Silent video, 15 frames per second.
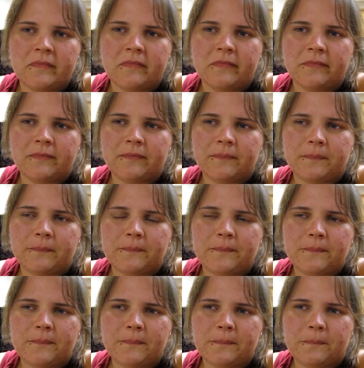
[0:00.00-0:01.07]

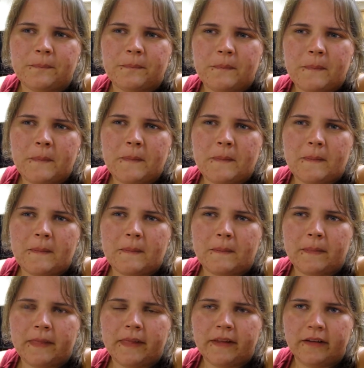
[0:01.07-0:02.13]

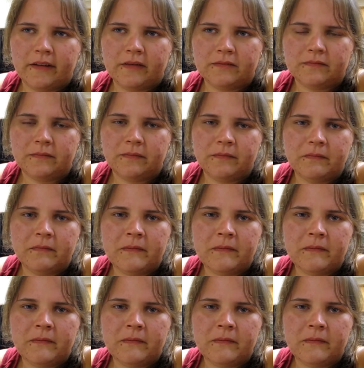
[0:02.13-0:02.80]
(no one is talking)